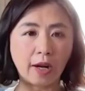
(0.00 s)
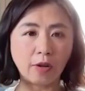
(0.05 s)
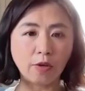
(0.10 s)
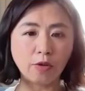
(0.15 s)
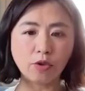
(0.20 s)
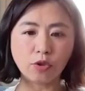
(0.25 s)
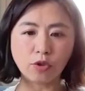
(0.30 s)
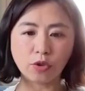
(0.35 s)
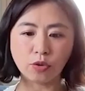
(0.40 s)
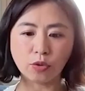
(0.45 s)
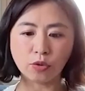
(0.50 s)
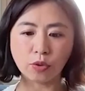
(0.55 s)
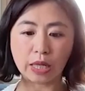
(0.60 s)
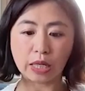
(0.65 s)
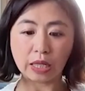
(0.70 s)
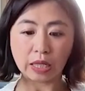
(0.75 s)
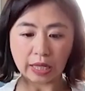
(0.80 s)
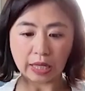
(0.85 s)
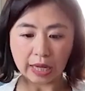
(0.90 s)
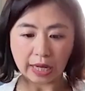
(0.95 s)
how to
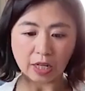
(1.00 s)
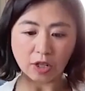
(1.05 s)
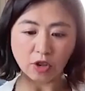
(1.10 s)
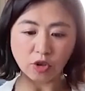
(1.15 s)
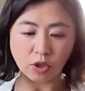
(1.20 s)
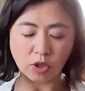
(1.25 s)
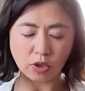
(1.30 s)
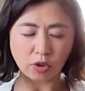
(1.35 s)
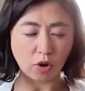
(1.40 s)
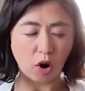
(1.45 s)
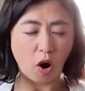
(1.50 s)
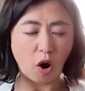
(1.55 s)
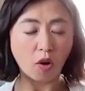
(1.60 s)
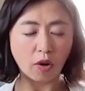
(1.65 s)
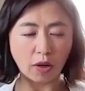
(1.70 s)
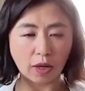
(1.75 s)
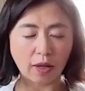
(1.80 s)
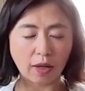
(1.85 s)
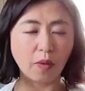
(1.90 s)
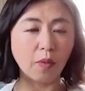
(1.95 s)
engage in
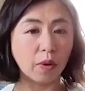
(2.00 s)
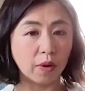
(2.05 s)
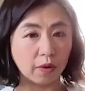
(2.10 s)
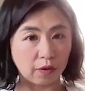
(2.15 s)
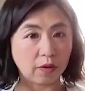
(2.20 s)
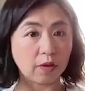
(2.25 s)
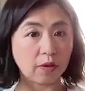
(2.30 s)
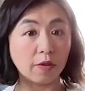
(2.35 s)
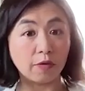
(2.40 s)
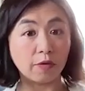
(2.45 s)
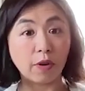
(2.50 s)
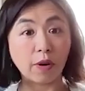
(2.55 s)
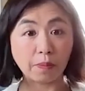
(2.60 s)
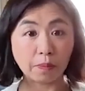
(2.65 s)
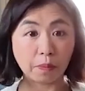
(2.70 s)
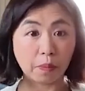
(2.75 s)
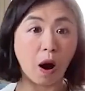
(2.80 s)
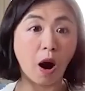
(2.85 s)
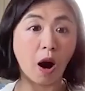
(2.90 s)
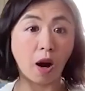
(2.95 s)
talking with
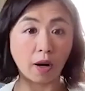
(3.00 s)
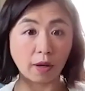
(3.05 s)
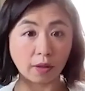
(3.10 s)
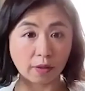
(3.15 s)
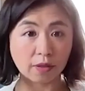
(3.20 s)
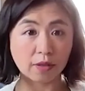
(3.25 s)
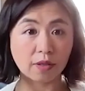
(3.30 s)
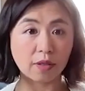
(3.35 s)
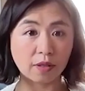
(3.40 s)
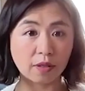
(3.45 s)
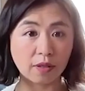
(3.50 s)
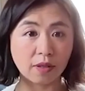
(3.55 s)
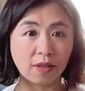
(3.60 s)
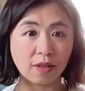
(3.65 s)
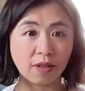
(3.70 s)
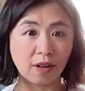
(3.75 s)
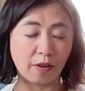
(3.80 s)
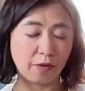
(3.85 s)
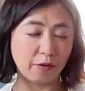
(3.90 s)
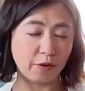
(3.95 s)
different parts
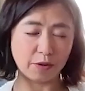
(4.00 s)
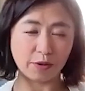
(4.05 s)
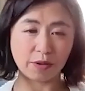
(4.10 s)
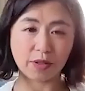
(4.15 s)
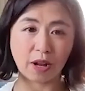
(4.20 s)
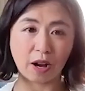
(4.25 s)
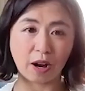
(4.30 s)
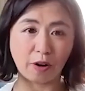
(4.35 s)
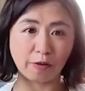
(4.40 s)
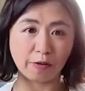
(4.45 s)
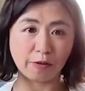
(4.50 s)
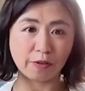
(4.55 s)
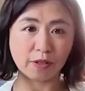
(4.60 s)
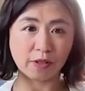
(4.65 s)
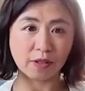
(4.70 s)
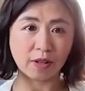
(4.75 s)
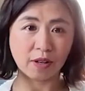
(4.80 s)
of yourselves.